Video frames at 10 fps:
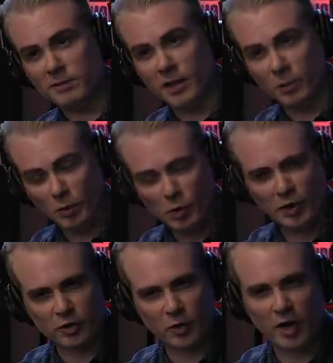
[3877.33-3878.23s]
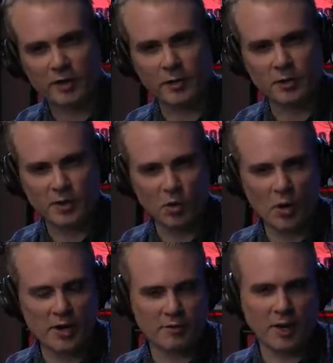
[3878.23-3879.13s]
Like when you get a truck, there is no
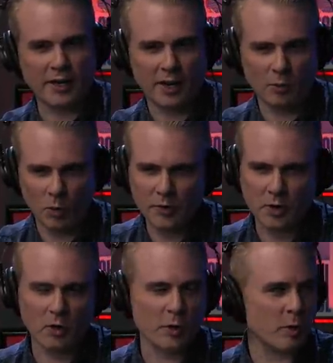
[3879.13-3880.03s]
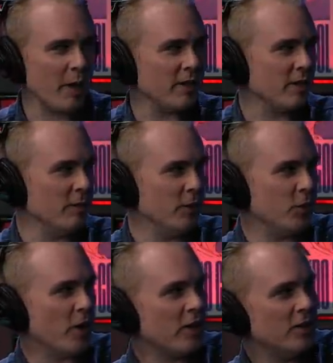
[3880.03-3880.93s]
way to find out what the cargo capacity of the
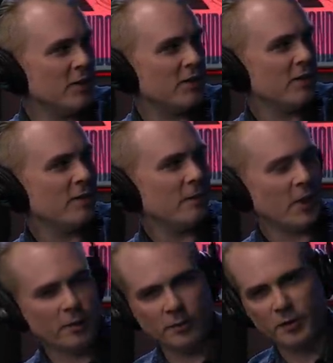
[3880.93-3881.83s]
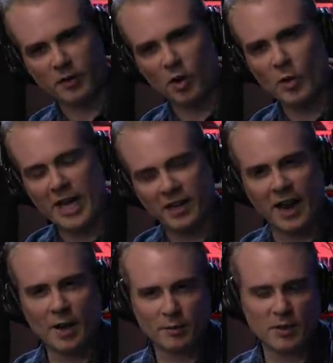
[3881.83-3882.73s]
truck is, other than to go in and
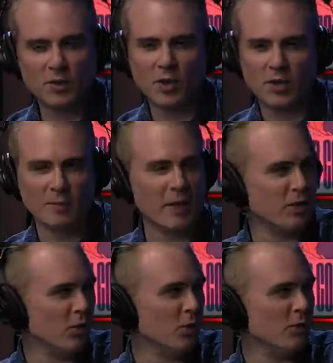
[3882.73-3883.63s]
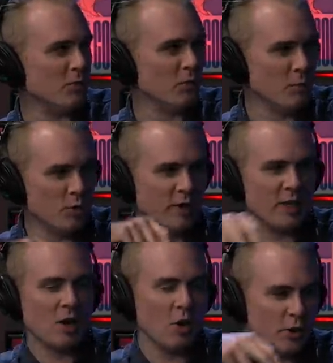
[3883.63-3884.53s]
out of these clunky menus,
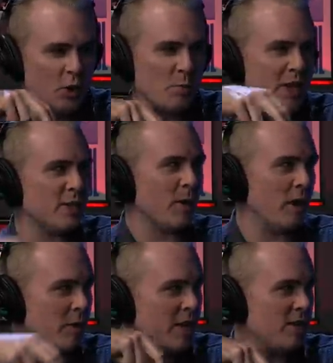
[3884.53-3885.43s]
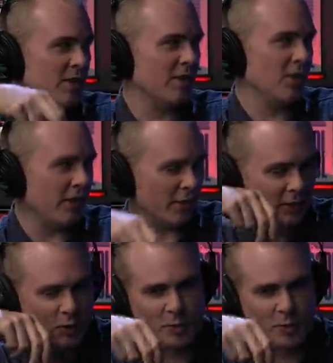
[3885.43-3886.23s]
removing cargo piece by piece until it lets you